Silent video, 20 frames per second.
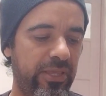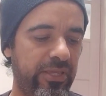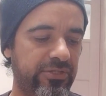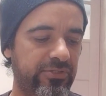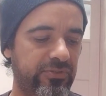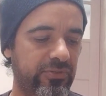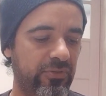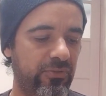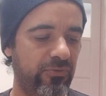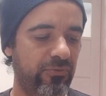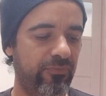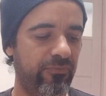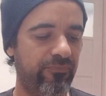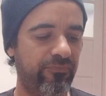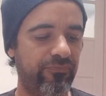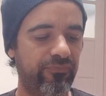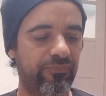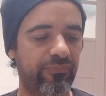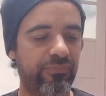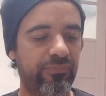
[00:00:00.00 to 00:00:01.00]
so
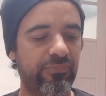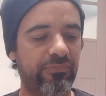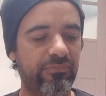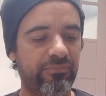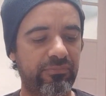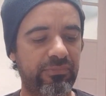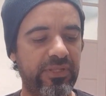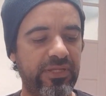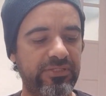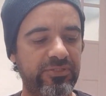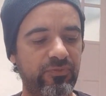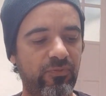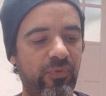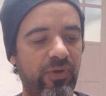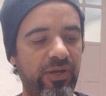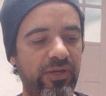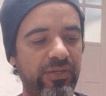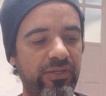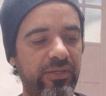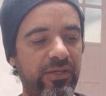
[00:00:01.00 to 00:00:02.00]
that's
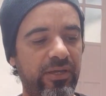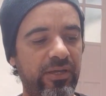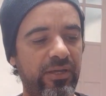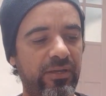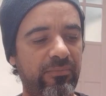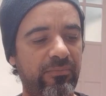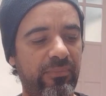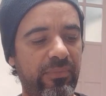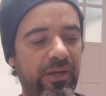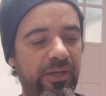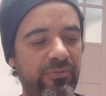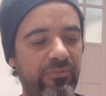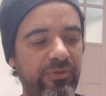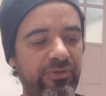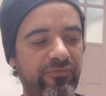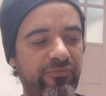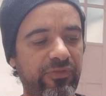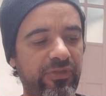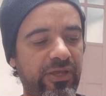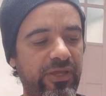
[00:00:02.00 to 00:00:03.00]
why I went
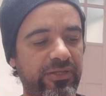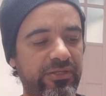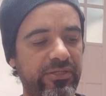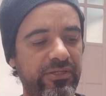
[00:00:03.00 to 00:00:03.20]
for that.